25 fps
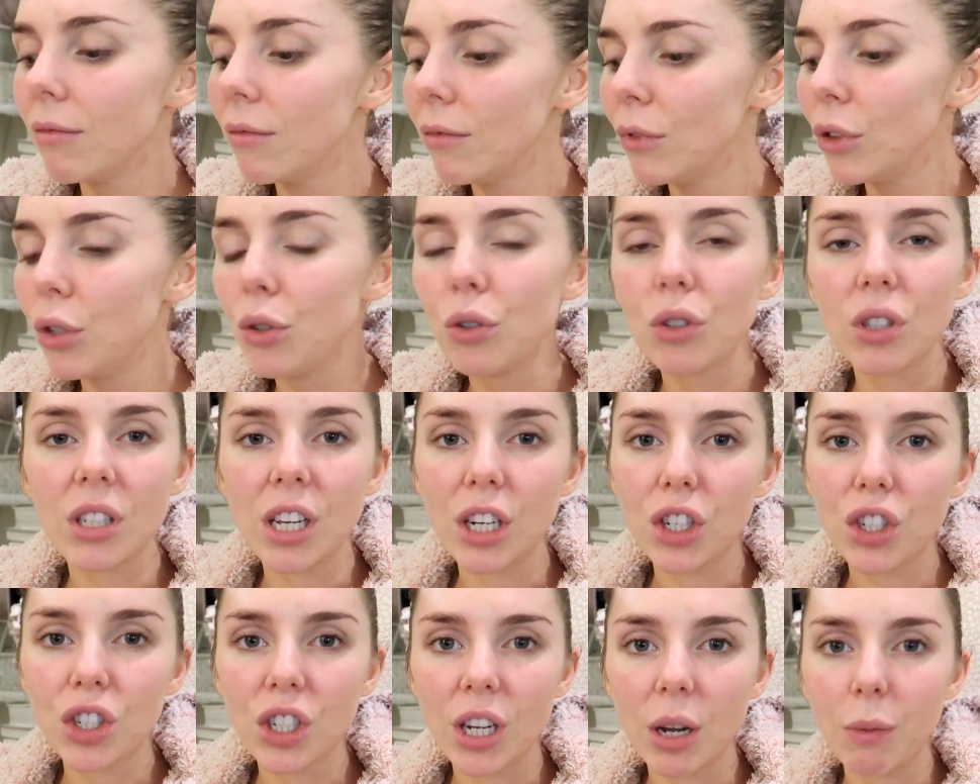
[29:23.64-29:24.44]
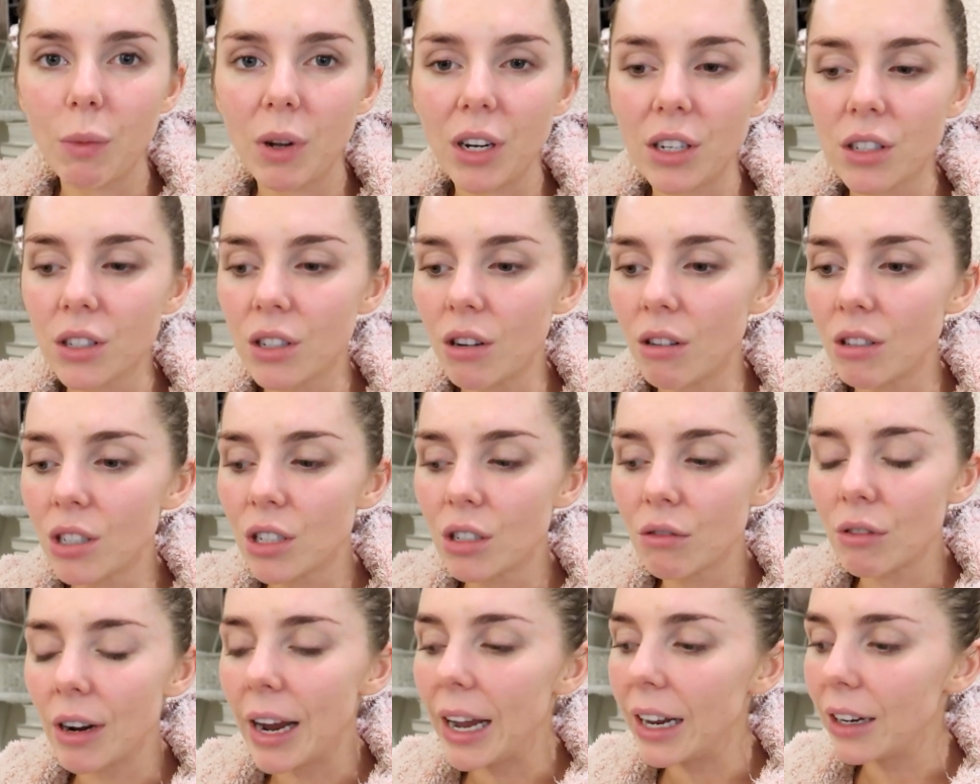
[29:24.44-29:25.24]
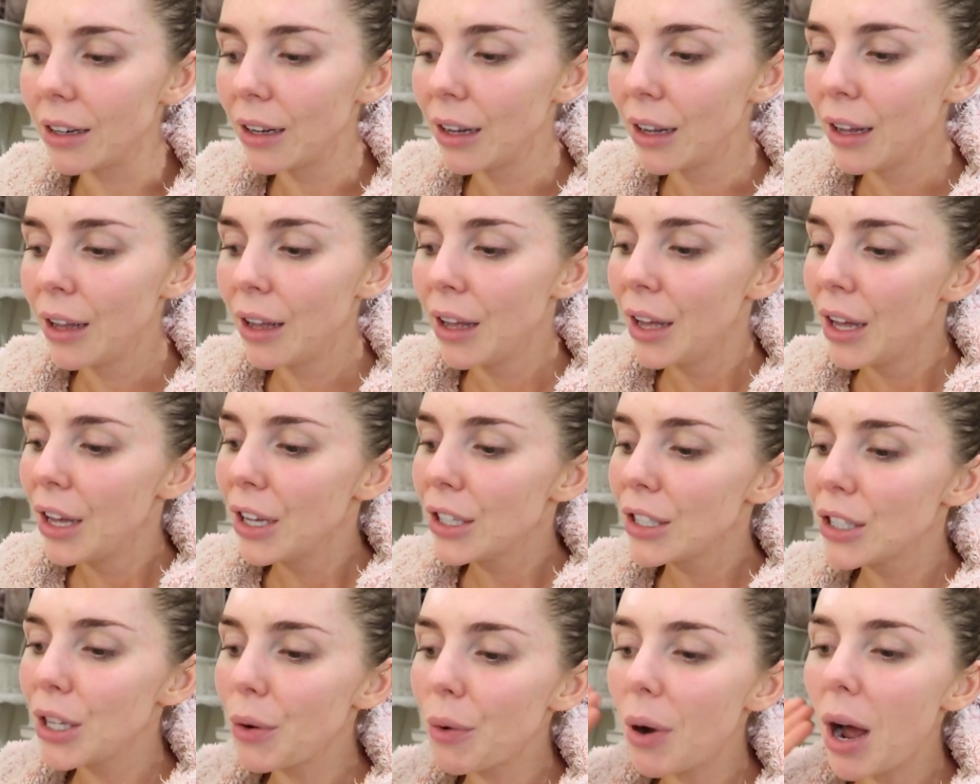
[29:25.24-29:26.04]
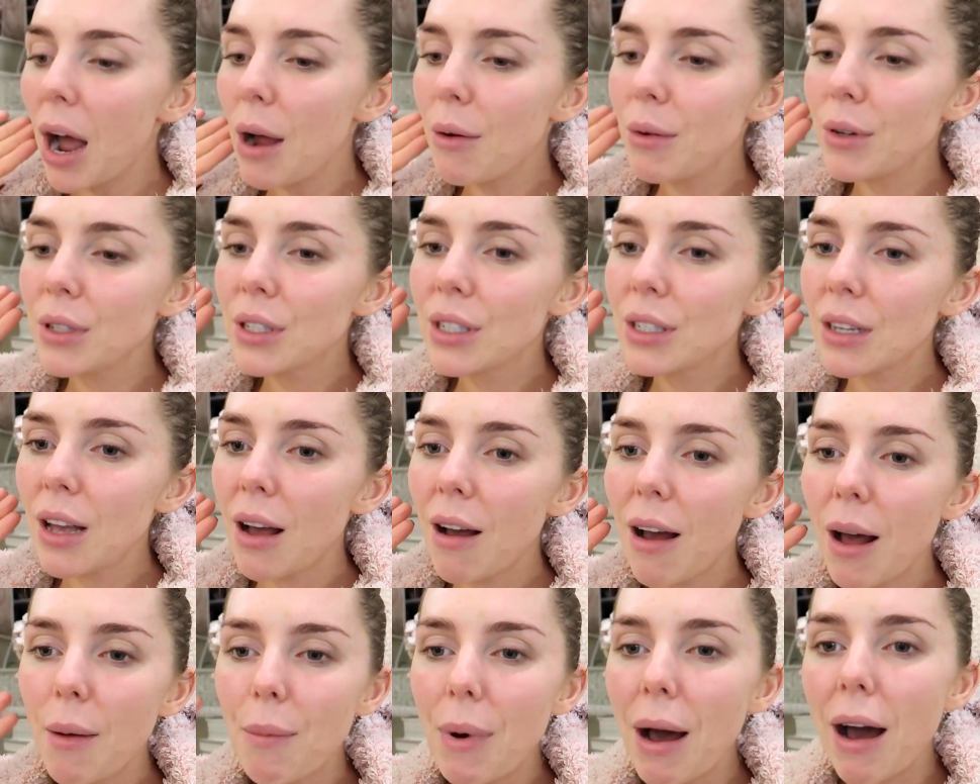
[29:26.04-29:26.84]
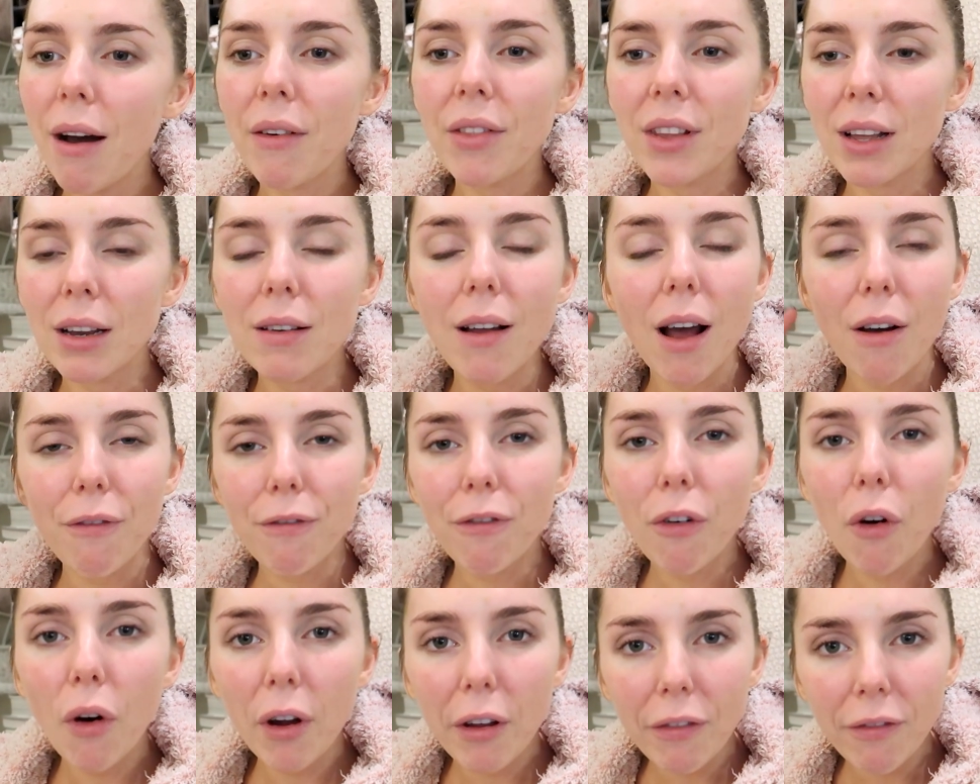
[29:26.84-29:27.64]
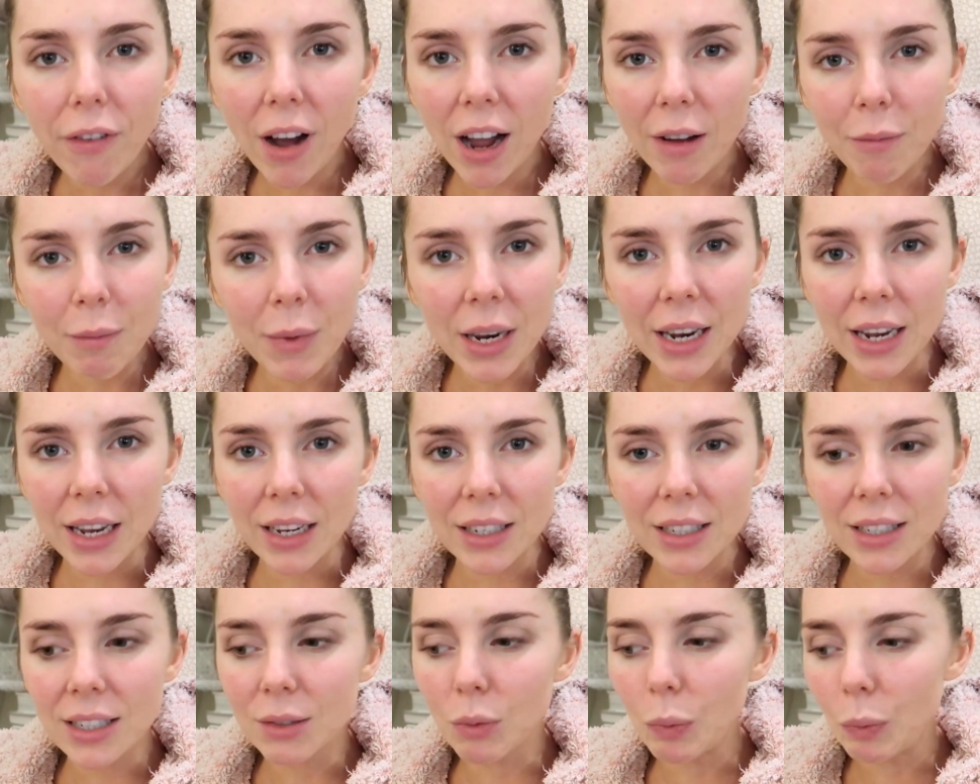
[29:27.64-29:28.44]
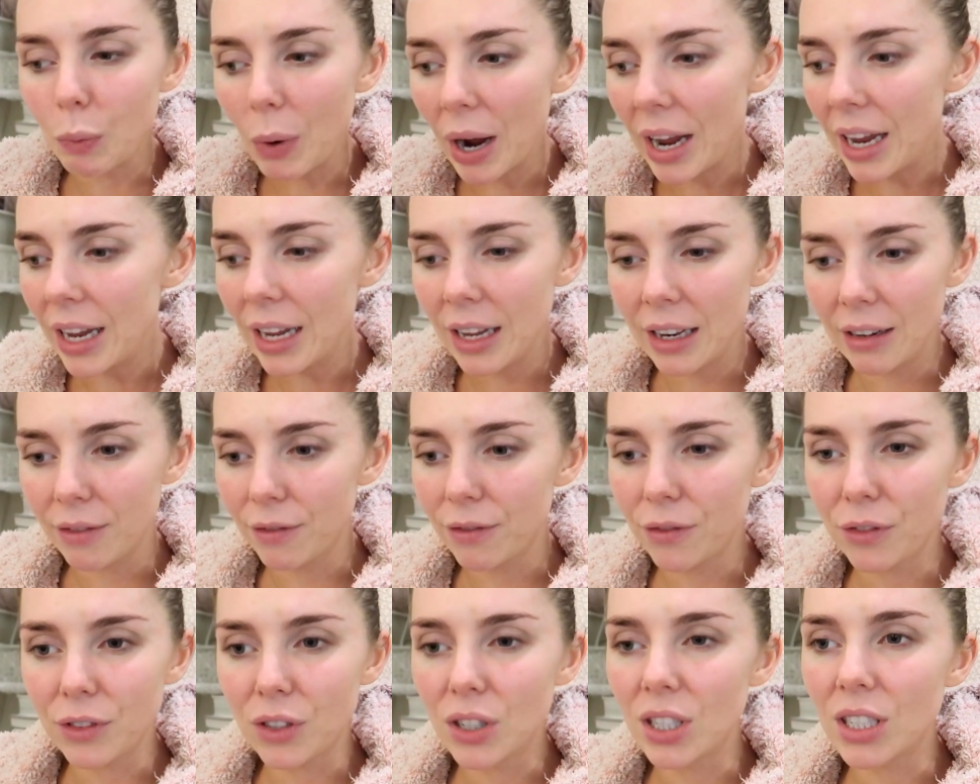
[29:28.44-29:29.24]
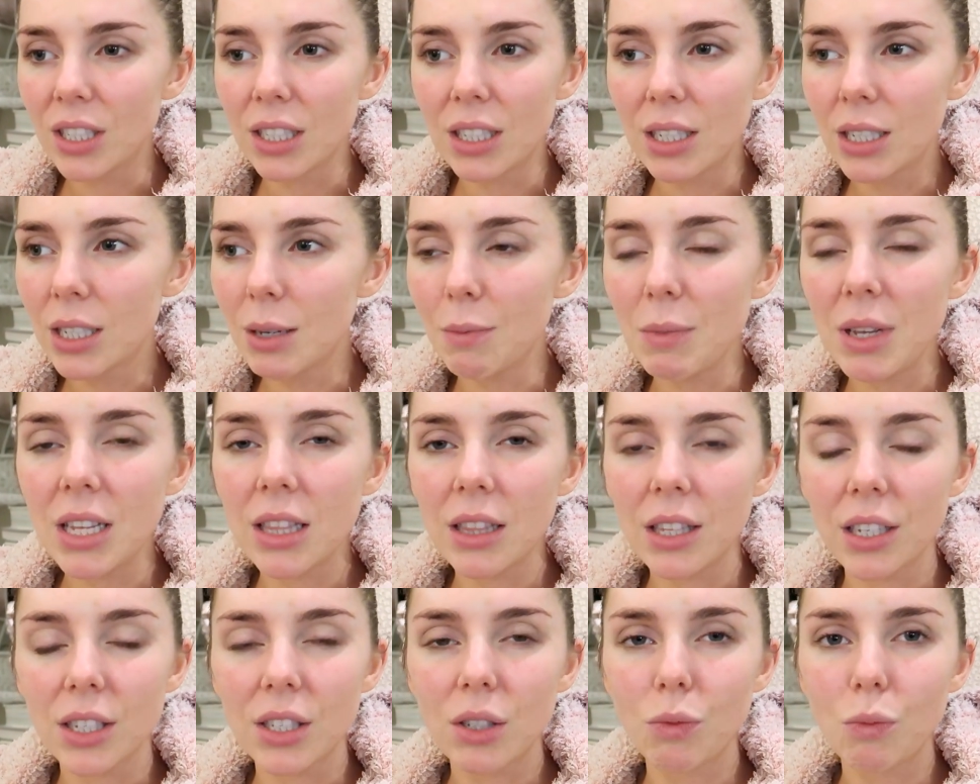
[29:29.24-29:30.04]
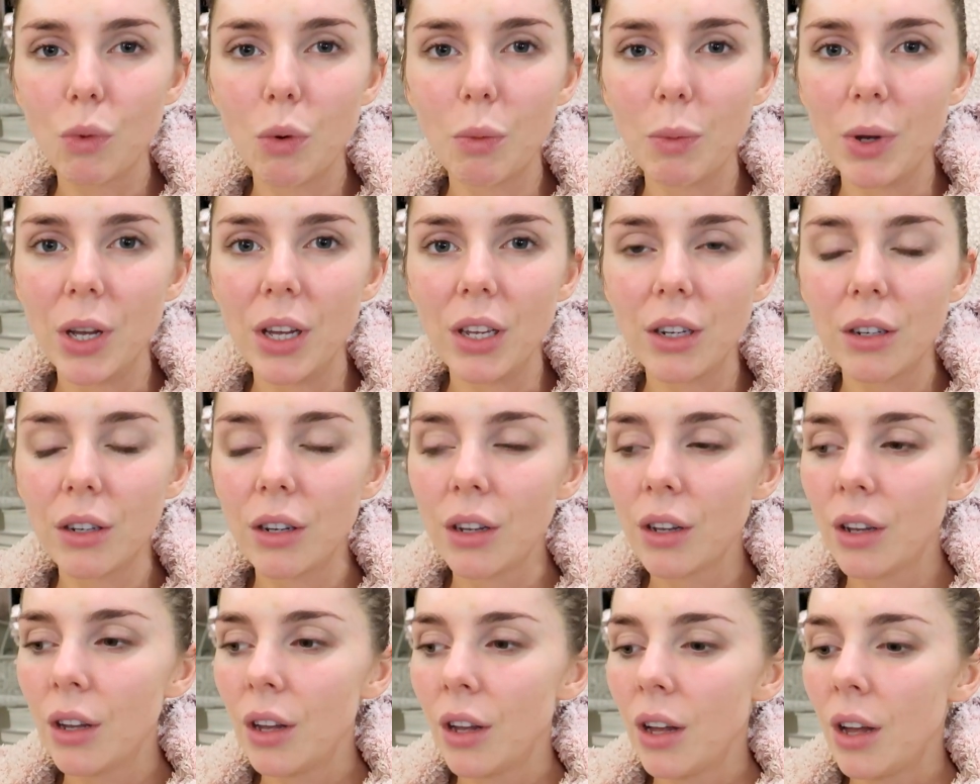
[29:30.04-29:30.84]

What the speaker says: lose their shit when it starts to rain. So I was about 45 minutes waiting to meet this woman,